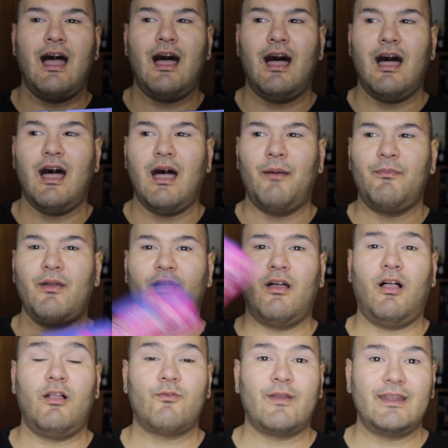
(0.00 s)

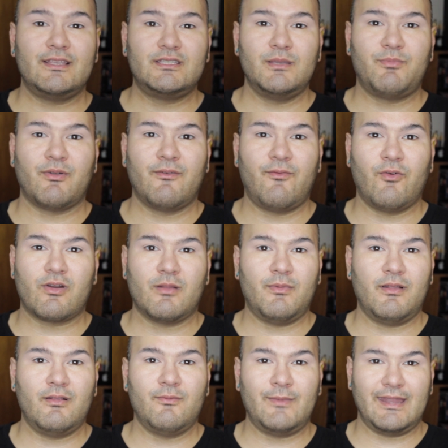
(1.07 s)
Already super
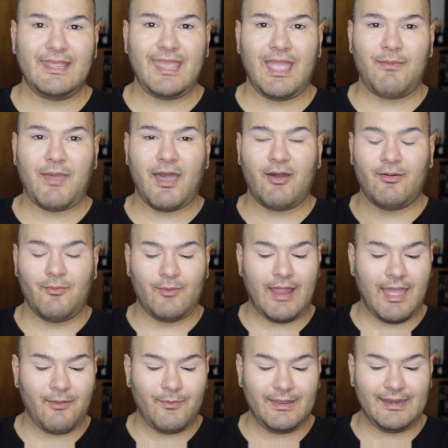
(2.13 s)
affordable when it came out. When
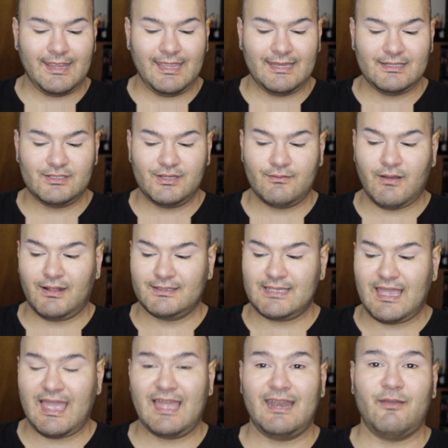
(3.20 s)
I went into
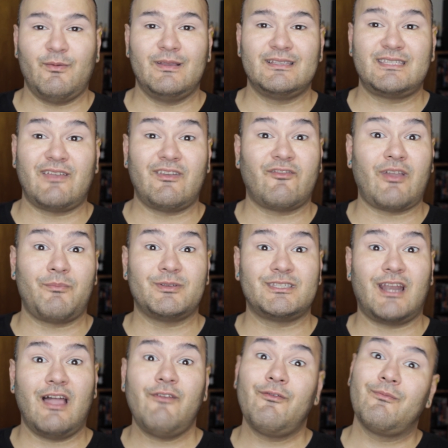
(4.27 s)
Ulta and it was
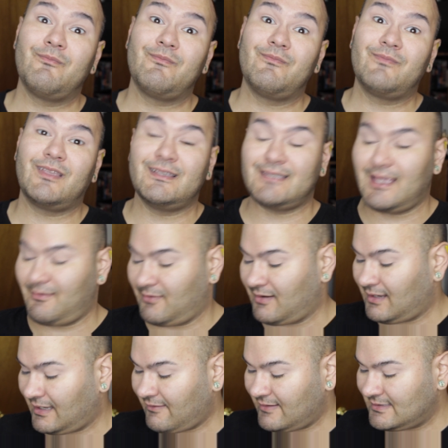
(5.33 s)
75% off because they were
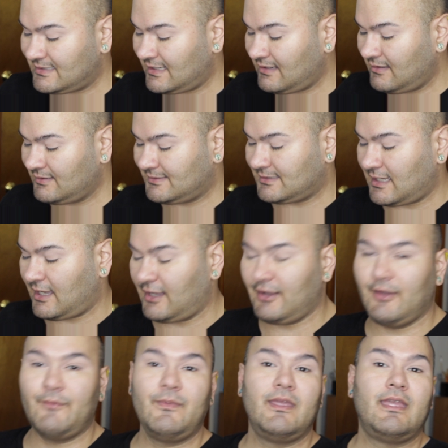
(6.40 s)
clearancing.
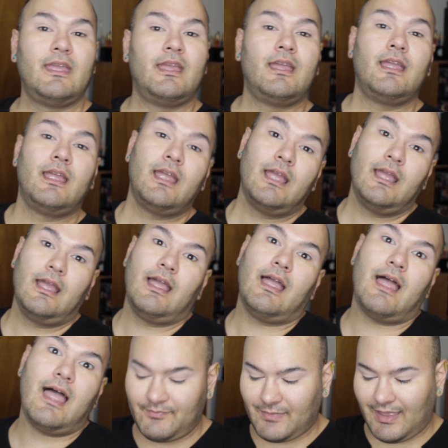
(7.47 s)
So,
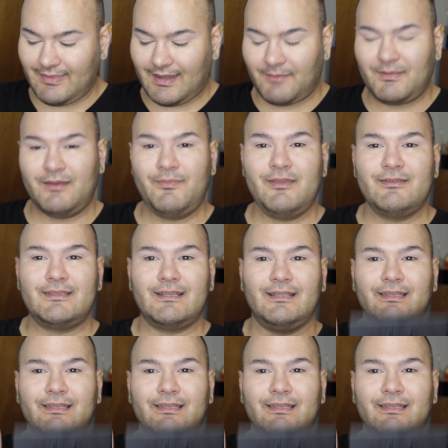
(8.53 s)
and then I'm going to be using